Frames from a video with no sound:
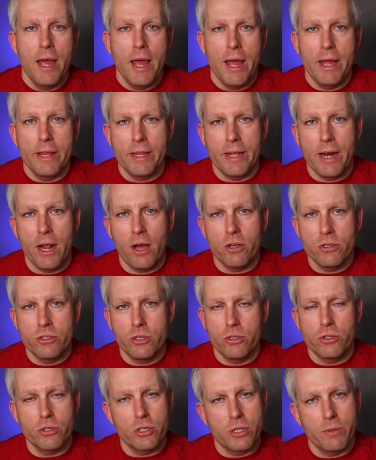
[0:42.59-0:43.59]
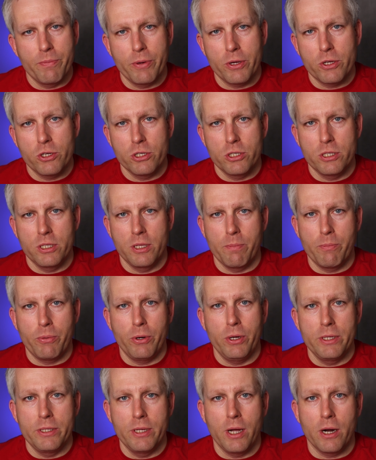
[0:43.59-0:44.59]
And then I also took the pictures in a
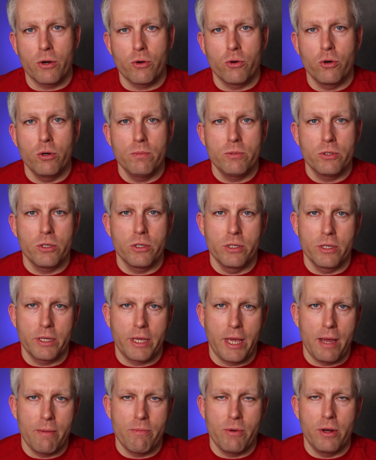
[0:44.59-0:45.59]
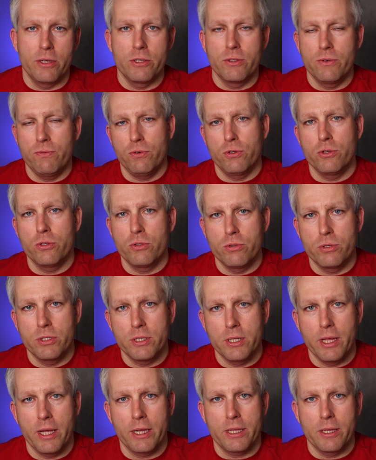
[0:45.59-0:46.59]
pretty dark room, so the camera is forced to
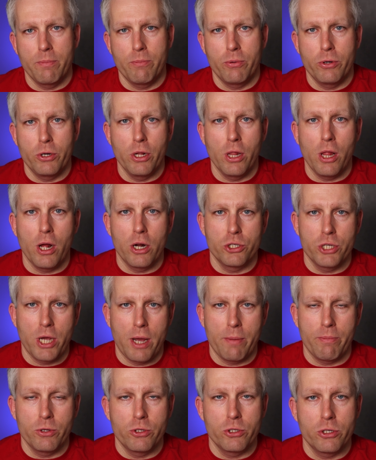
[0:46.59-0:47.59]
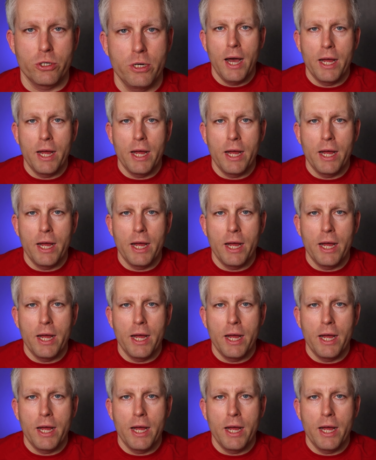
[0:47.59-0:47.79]
select a pretty large aperture.